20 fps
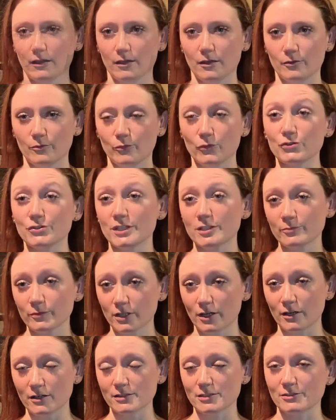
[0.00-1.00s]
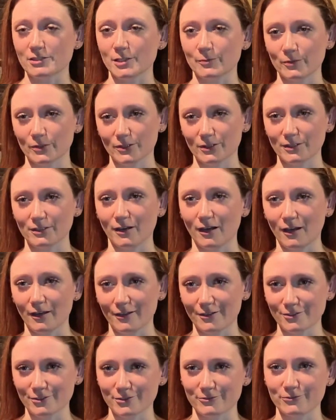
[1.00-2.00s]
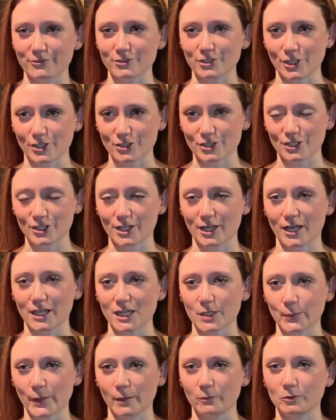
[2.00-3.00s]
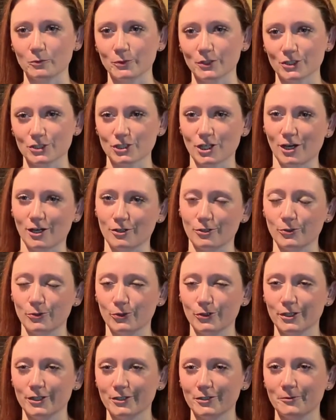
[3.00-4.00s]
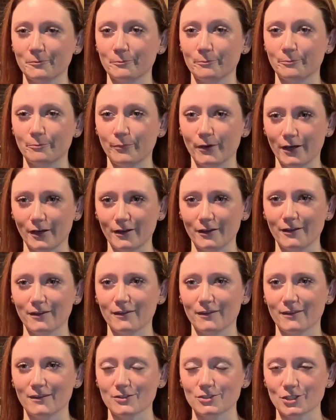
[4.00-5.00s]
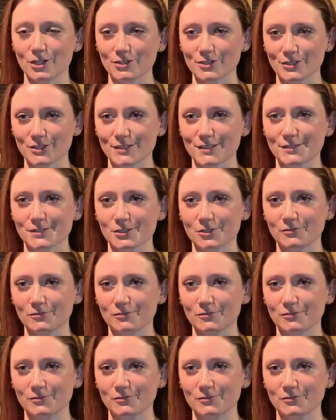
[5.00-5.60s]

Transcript: Museum cars are typically not entered for judging at the Pebble Beach Concours, but the judges still